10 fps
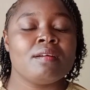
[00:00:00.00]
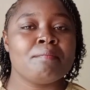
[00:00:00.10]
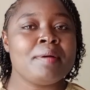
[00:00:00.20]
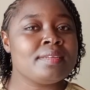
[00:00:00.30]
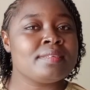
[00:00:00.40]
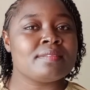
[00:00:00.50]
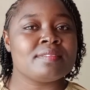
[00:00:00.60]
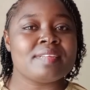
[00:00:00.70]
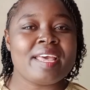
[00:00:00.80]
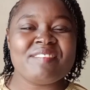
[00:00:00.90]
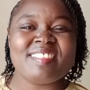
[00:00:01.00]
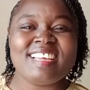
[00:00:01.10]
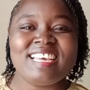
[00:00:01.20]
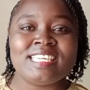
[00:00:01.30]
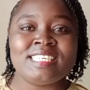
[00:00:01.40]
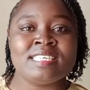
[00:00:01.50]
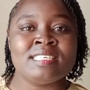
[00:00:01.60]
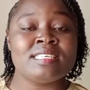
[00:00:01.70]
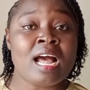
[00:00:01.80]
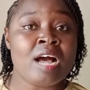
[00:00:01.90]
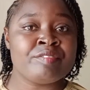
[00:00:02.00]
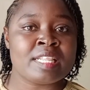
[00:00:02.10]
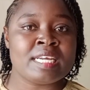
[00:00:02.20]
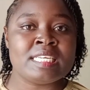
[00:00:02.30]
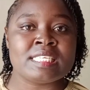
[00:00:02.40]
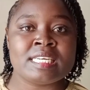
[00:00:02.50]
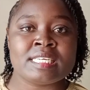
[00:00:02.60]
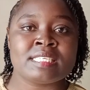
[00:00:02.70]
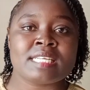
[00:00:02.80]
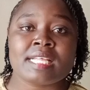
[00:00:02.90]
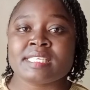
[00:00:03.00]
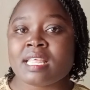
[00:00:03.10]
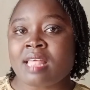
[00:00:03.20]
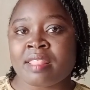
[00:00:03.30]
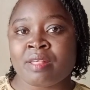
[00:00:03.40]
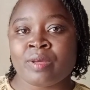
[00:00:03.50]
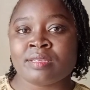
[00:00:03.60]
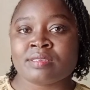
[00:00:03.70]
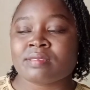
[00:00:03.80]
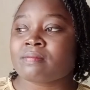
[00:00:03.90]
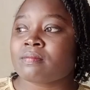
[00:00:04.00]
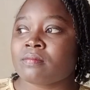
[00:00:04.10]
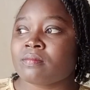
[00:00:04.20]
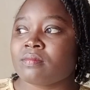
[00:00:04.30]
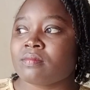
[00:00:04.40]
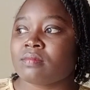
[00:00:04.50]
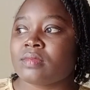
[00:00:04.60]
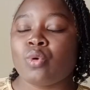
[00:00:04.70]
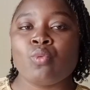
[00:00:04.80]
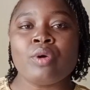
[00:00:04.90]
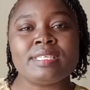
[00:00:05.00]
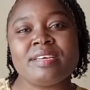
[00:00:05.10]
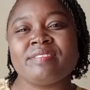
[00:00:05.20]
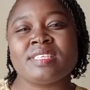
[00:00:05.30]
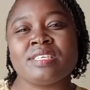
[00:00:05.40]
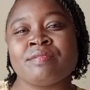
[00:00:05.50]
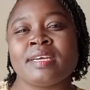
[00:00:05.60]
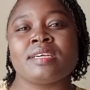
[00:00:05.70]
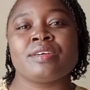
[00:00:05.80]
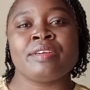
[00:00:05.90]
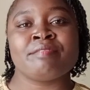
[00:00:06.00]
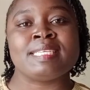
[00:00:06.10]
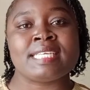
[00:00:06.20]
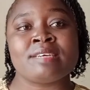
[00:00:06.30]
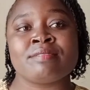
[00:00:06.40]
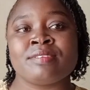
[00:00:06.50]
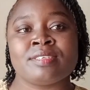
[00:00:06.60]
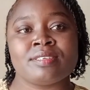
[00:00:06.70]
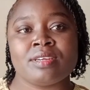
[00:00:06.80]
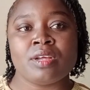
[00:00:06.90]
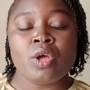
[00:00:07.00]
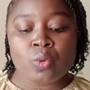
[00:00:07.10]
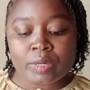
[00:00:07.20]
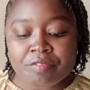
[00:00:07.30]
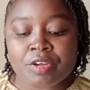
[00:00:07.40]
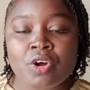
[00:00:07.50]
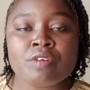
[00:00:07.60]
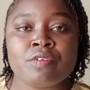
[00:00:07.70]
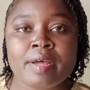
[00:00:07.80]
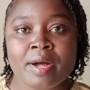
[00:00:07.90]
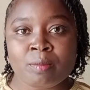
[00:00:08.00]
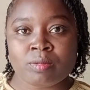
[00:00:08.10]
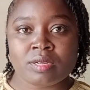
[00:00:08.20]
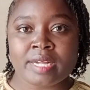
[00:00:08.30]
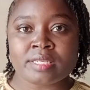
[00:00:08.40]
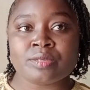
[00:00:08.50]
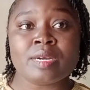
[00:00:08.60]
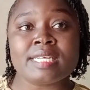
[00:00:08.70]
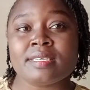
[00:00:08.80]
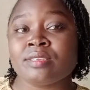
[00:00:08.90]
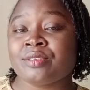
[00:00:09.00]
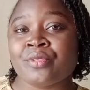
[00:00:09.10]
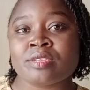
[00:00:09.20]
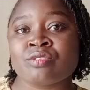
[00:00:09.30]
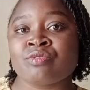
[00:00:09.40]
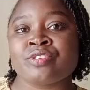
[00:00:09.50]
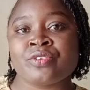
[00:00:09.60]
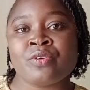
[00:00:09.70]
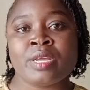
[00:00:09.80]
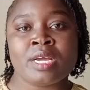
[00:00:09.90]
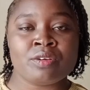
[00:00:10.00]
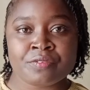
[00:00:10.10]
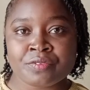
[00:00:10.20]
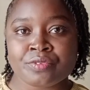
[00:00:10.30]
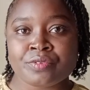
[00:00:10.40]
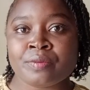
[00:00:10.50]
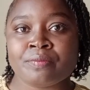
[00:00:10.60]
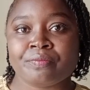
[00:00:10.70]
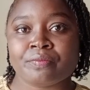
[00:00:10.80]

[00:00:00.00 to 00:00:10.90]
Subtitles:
But everything he did after the incident said otherwise. What if Sylvia could have been saved? What if he called for help as soon as he saw the situation going out of control?